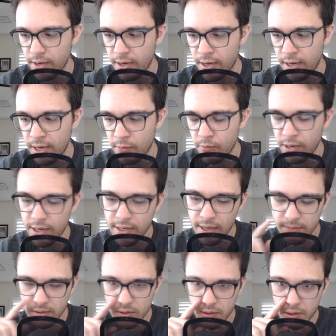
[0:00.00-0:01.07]
uh, when it
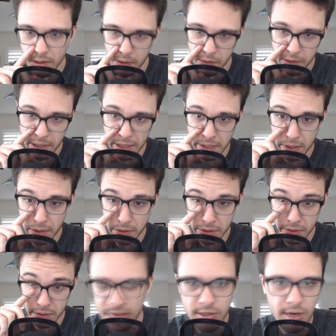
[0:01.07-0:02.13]
comes to coding,
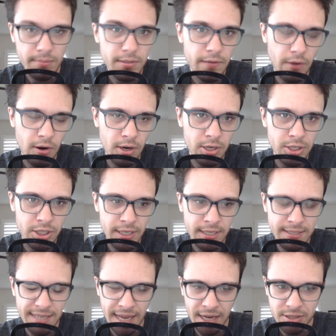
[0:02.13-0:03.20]
in terms of
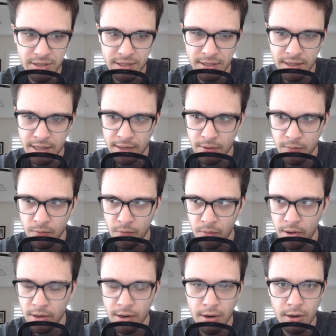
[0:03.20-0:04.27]
RNG, it's actually like
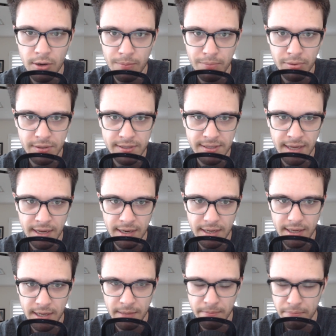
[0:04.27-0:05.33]
100%
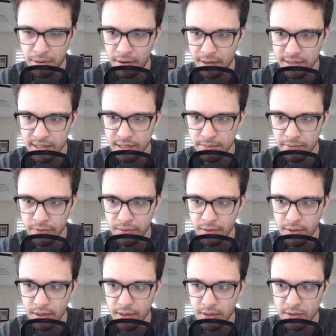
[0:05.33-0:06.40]
impossible